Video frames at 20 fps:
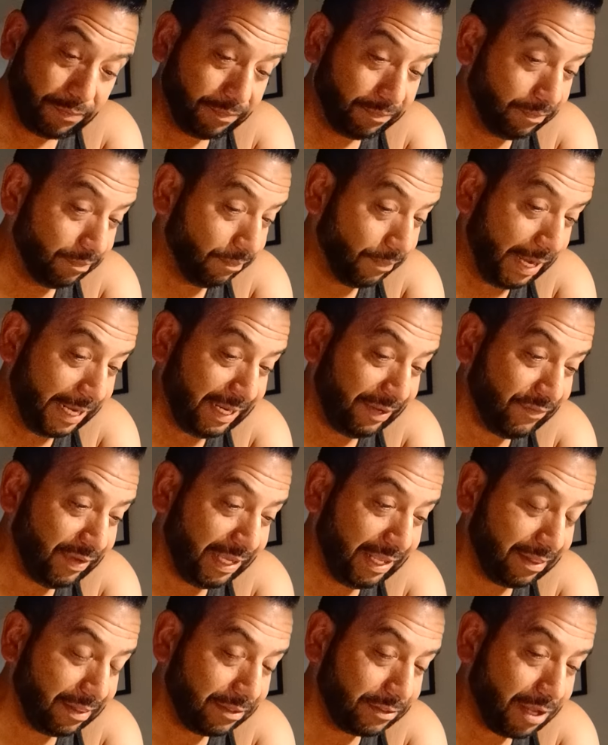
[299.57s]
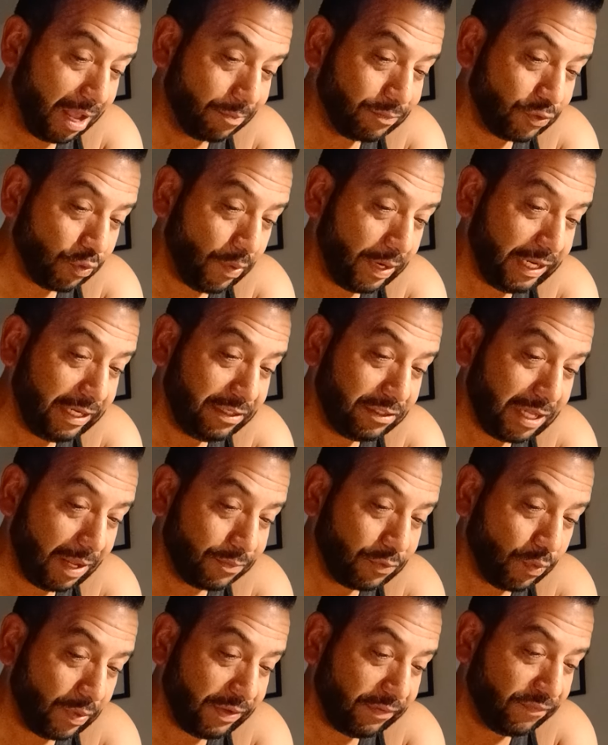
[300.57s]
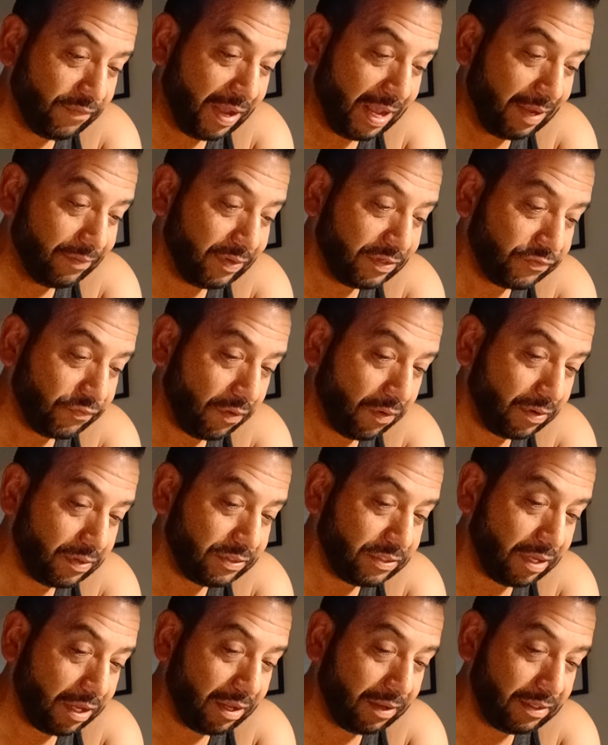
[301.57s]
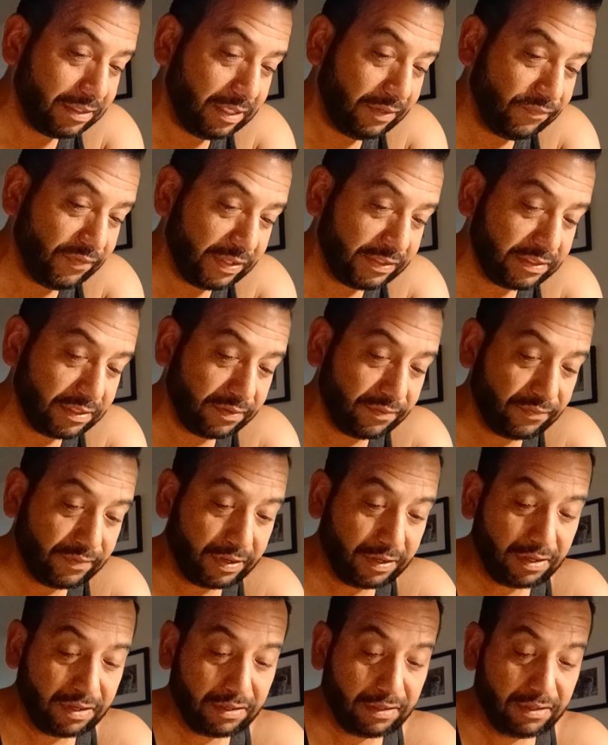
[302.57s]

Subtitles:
might even get in the top 20, top 25 as far as defensive